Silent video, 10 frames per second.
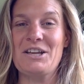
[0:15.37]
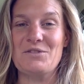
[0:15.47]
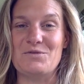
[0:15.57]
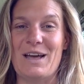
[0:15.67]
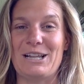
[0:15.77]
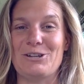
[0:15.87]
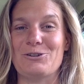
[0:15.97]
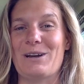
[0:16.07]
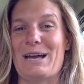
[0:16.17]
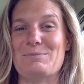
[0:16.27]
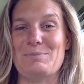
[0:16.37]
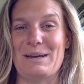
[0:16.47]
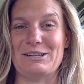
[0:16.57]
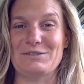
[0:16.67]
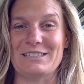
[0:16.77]
value and
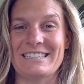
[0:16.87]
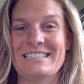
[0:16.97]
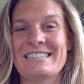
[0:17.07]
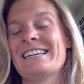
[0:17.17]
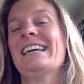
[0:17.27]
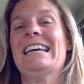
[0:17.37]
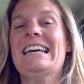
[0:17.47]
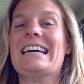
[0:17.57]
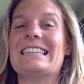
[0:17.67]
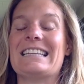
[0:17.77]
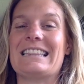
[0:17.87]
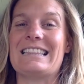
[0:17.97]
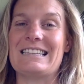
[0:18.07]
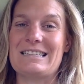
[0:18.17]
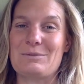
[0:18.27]
benefits. And then
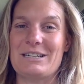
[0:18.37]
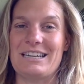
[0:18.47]
this week